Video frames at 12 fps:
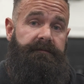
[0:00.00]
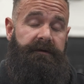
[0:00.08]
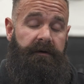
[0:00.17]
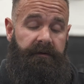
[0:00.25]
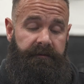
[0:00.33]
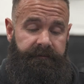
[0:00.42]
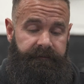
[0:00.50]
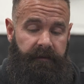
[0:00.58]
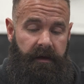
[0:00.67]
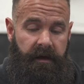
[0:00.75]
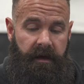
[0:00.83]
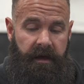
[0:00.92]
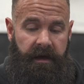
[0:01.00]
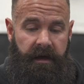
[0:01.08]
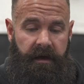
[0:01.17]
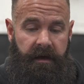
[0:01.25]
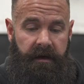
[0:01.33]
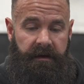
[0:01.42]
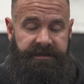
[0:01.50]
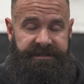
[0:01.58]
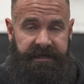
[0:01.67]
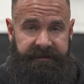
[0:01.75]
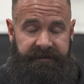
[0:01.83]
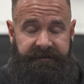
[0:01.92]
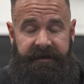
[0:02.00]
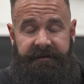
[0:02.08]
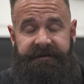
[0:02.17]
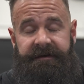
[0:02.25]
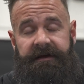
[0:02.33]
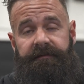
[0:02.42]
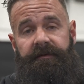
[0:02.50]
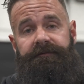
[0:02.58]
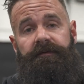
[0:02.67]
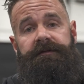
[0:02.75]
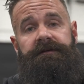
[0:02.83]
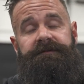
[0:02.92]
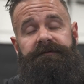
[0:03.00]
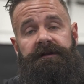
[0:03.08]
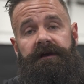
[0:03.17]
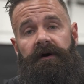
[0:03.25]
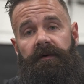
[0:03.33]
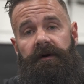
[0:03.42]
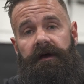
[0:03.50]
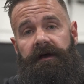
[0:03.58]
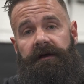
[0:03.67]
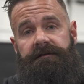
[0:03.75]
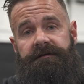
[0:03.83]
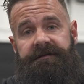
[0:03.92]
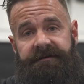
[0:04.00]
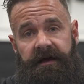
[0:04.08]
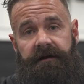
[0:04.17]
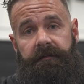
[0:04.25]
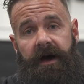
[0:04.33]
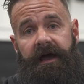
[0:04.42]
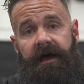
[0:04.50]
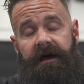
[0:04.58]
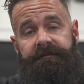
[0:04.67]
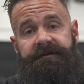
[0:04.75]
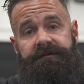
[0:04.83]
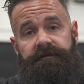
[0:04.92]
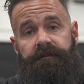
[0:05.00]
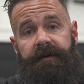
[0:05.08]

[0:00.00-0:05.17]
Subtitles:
So just like to take a second before this video and send my absolute